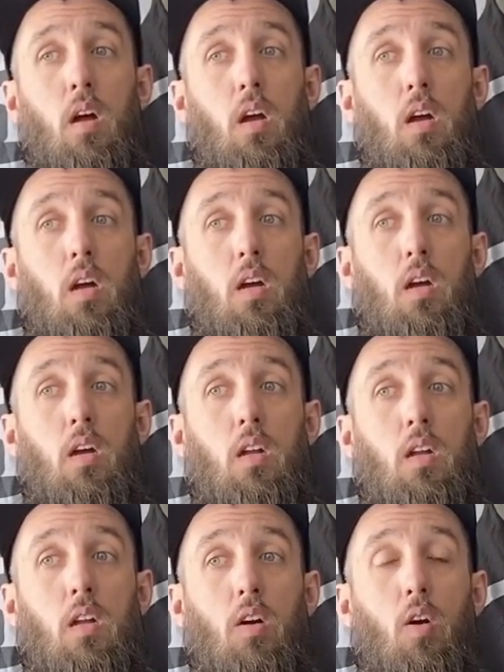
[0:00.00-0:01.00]
and
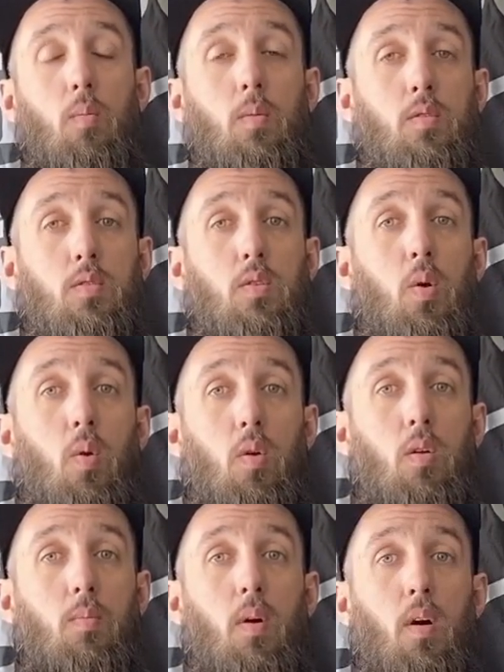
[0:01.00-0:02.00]
it almost
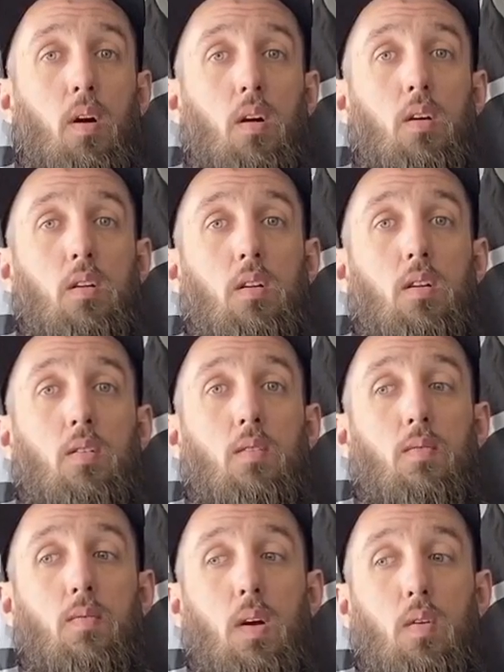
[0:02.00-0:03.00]
tore apart
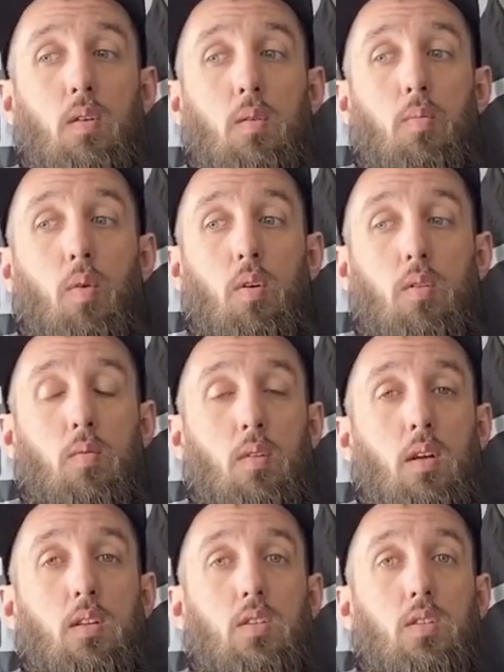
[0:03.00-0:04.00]
very important
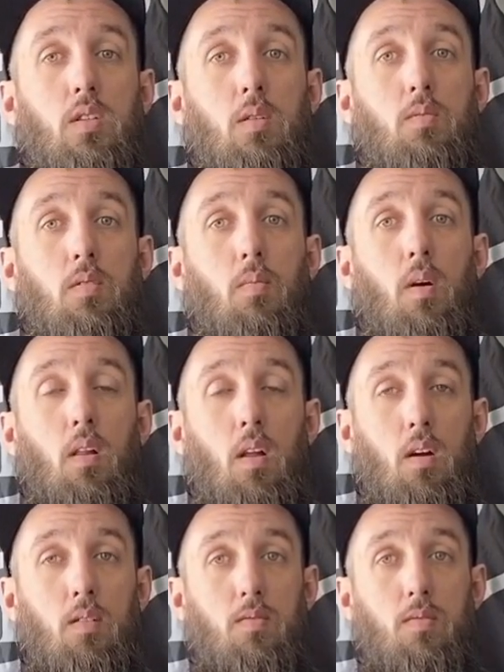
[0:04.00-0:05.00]
relationships in my
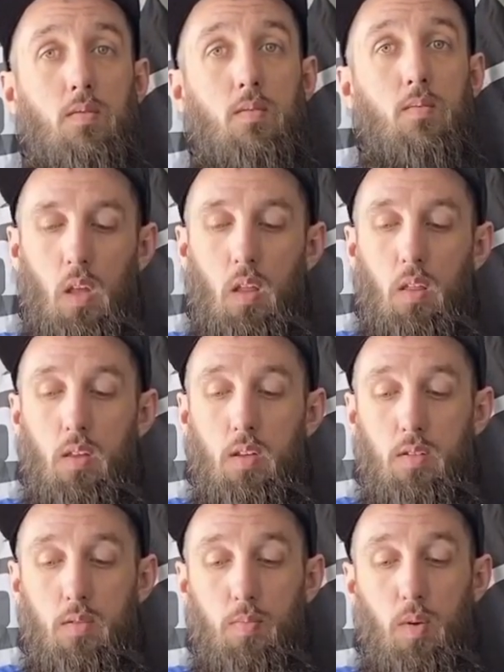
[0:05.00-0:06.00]
life.
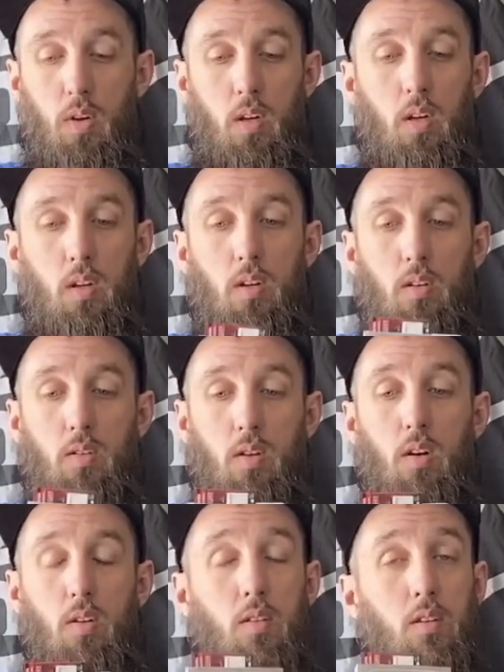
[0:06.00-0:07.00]
This book here is
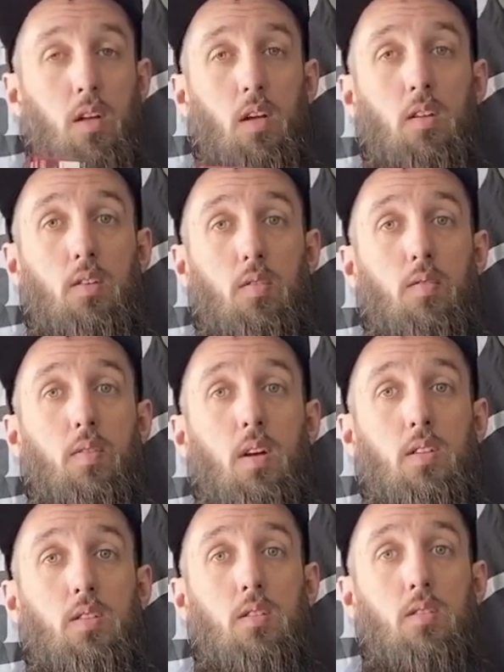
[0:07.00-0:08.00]
called The Daily
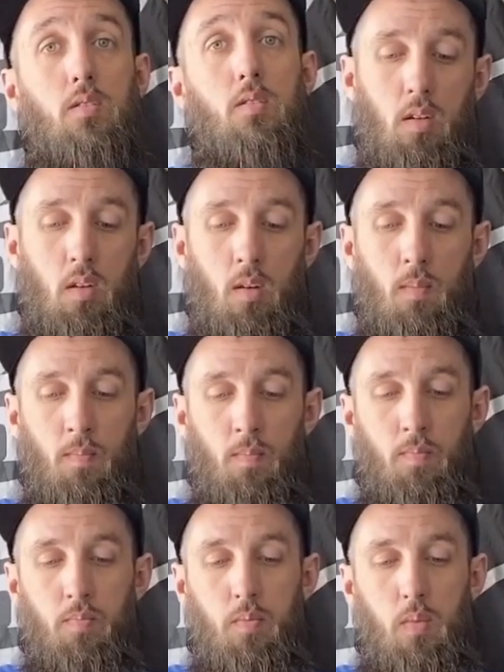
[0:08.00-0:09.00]
Reflections.
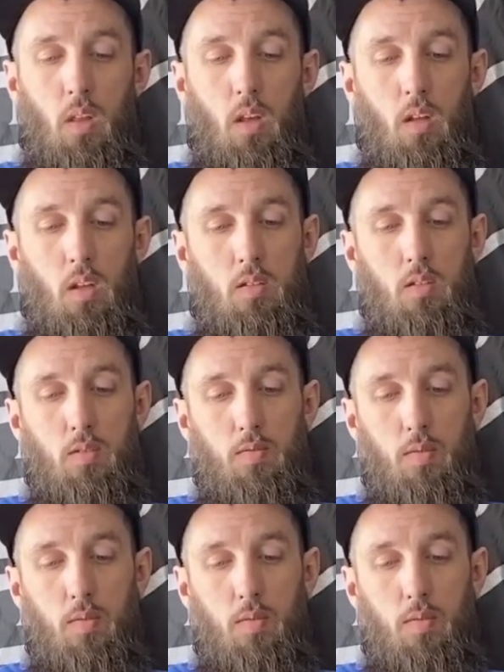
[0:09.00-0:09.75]
This is